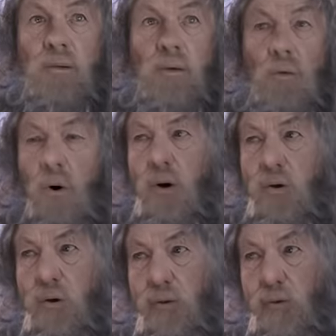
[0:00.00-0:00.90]

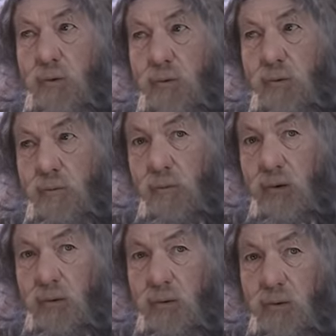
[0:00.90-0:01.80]
Croydon, my
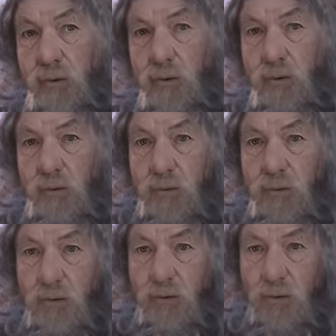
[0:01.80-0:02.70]
lord young
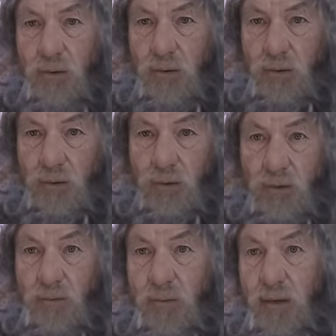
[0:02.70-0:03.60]
Elrond. It
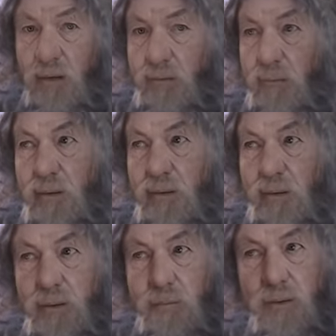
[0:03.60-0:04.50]
has been uttered many
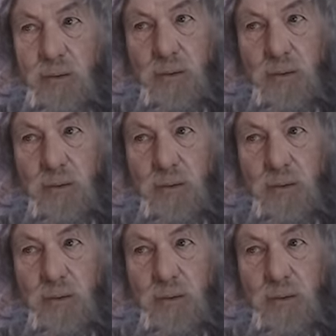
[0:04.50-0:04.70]
times here.